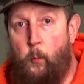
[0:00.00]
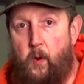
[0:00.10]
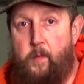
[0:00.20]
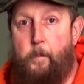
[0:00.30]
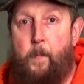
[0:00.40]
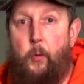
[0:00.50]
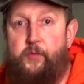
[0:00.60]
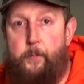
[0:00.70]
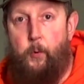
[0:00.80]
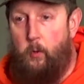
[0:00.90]
with
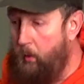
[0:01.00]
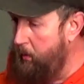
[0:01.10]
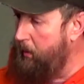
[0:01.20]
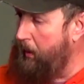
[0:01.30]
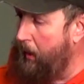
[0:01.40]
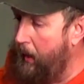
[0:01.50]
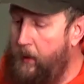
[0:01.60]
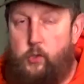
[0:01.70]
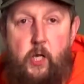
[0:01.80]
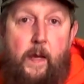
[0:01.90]
multiple
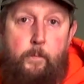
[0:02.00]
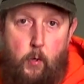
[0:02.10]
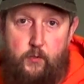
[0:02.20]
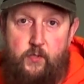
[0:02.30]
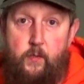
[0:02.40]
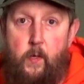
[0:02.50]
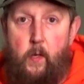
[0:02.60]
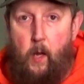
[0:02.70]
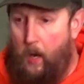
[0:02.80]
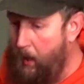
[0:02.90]
uh, chambers
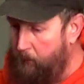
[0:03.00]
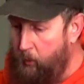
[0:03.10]
uh,